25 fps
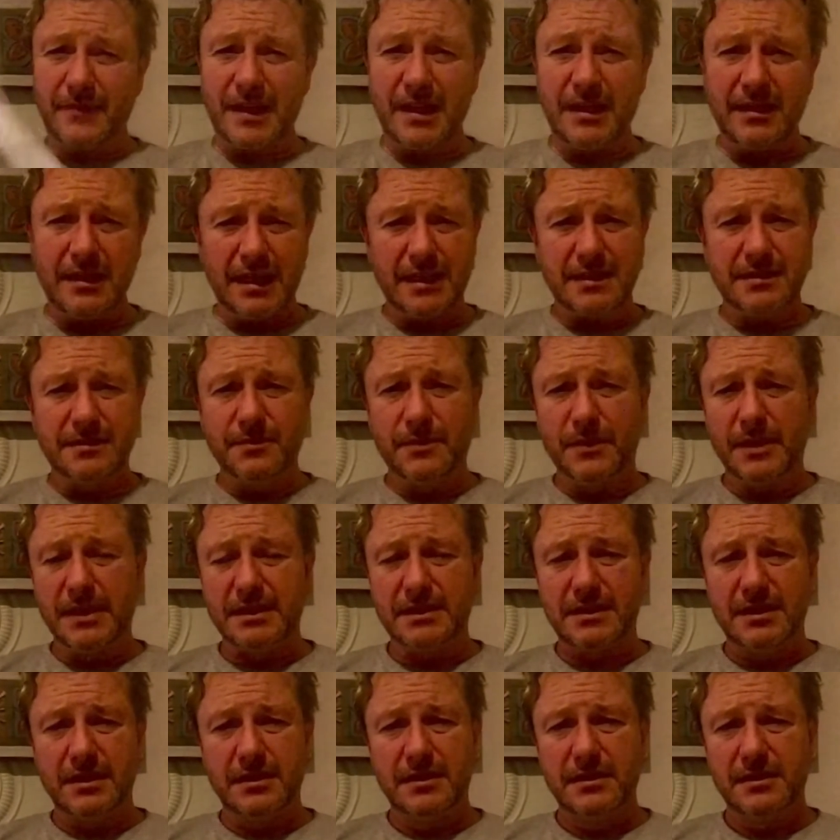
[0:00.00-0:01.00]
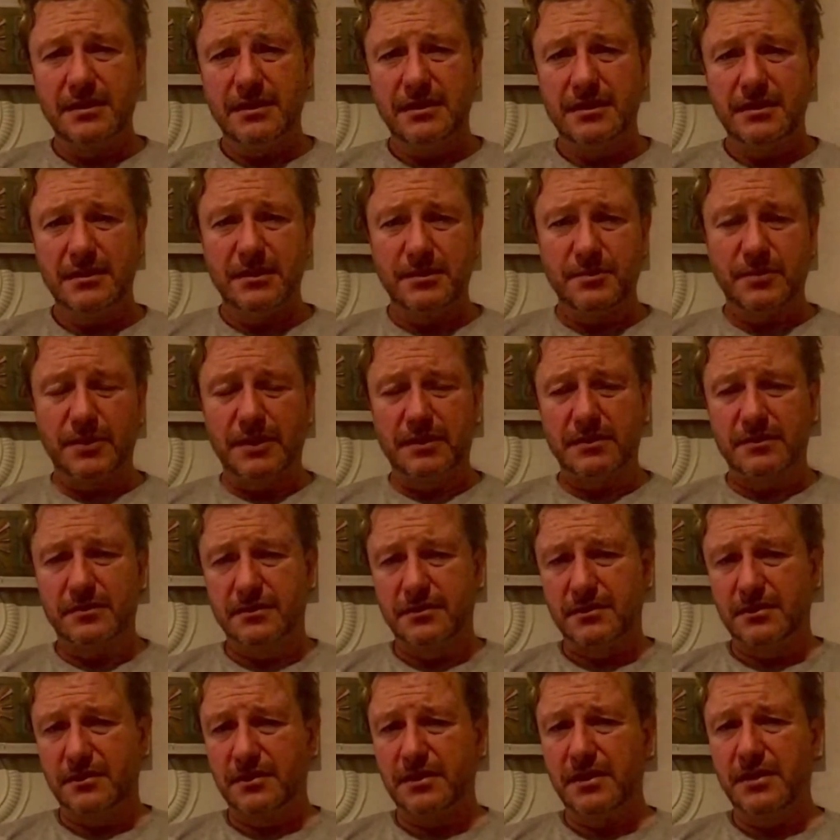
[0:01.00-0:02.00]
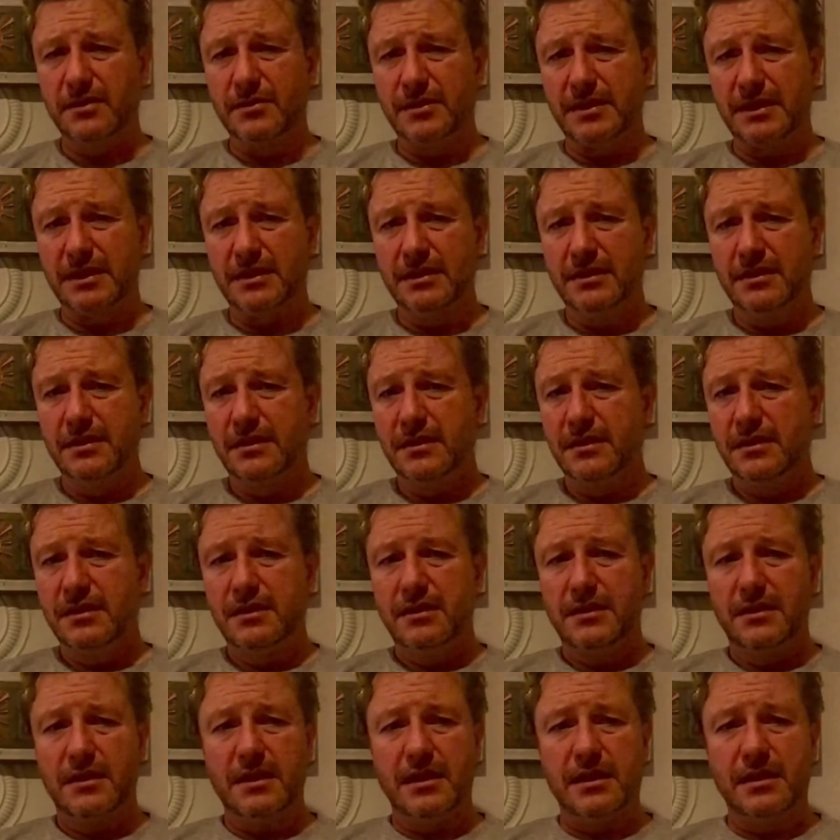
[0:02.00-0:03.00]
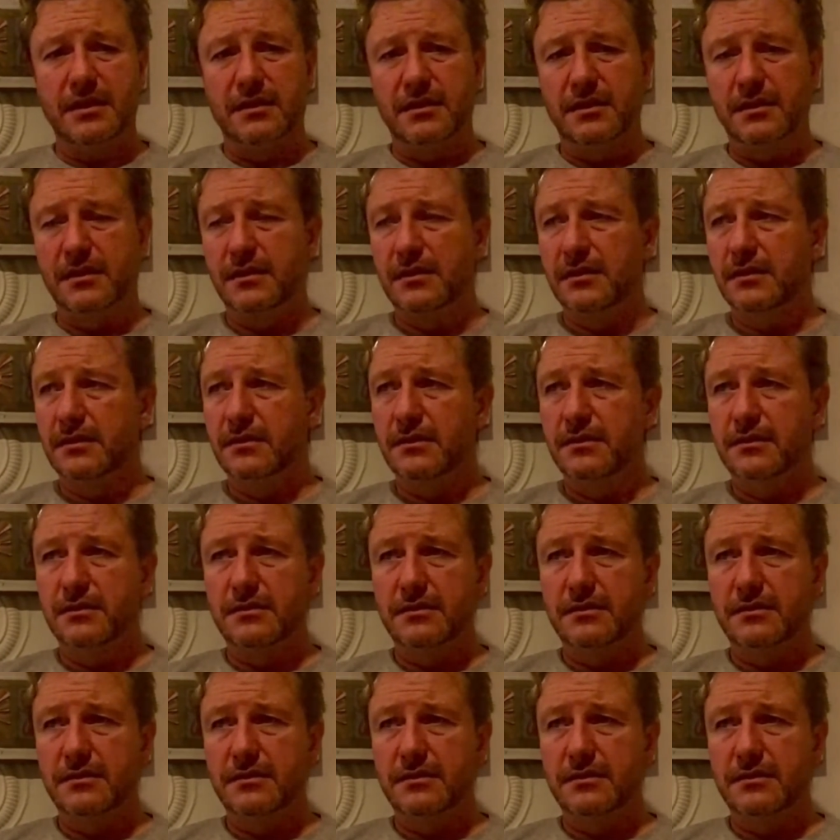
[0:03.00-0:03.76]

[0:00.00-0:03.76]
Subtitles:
that's what the particles are doing. They're